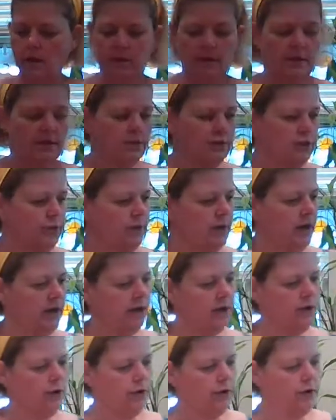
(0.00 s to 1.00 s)
into our
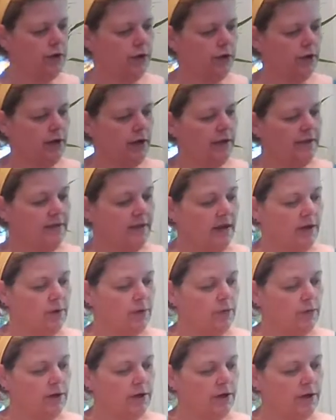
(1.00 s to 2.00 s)
egg cooker, and
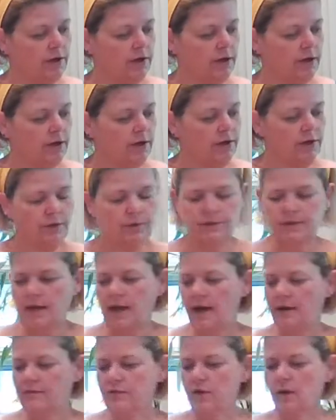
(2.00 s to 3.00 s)
then we are going to use a
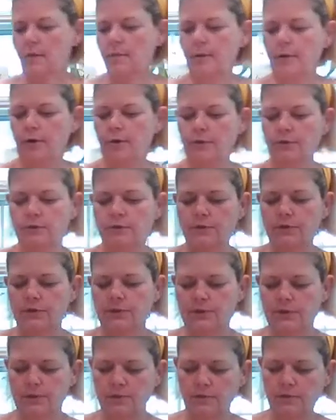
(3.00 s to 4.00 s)
half a cup of
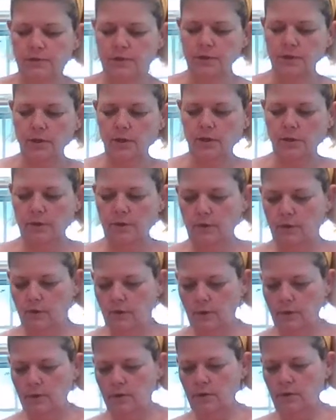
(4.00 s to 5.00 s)
oats. So